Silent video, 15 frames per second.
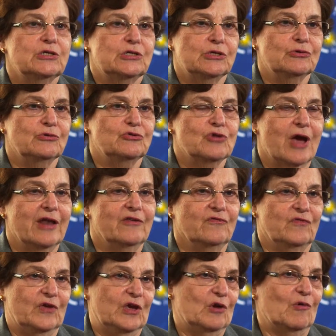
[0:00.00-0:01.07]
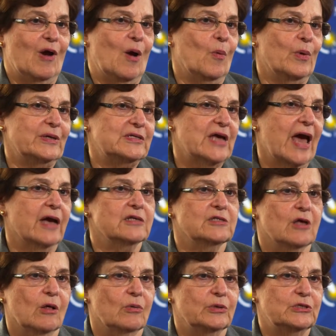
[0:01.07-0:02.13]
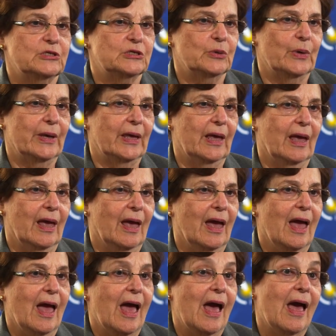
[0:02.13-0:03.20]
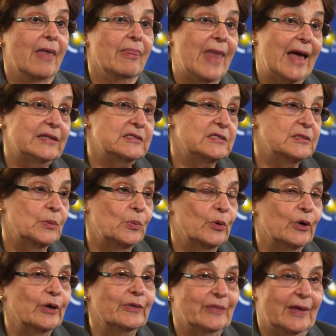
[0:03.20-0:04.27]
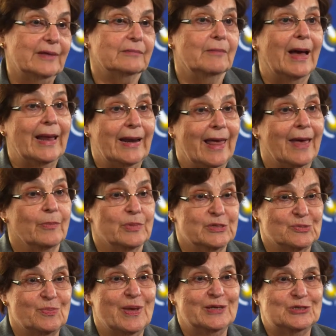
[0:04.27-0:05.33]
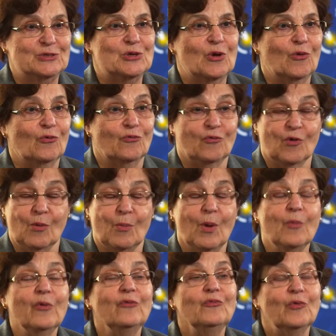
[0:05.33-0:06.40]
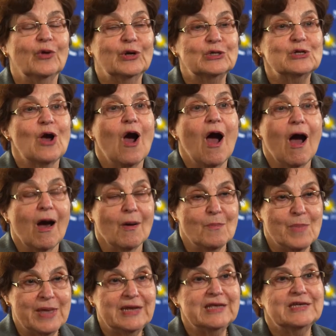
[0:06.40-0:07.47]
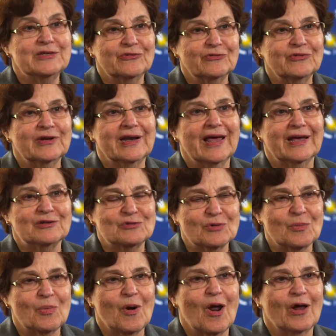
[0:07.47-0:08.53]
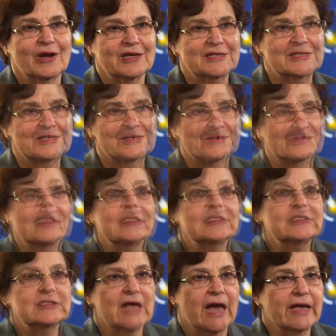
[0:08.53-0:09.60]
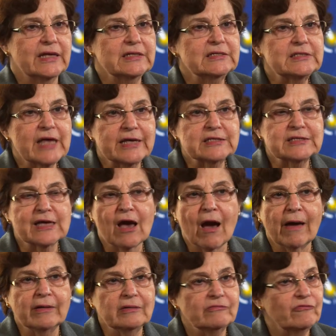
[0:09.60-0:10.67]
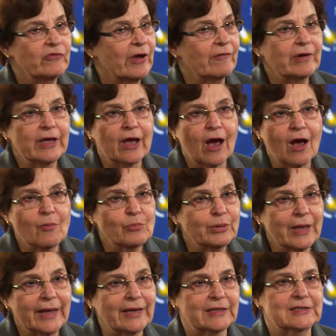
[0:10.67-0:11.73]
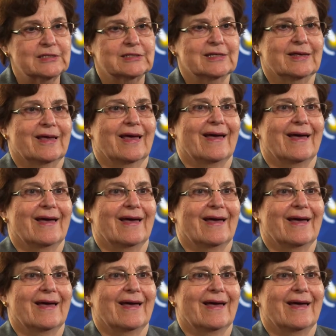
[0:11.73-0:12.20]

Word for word: to try to figure out what Taxol was doing. And that's the work that my lab is best known for. But we've worked on many different natural products. Science has gotten very complex.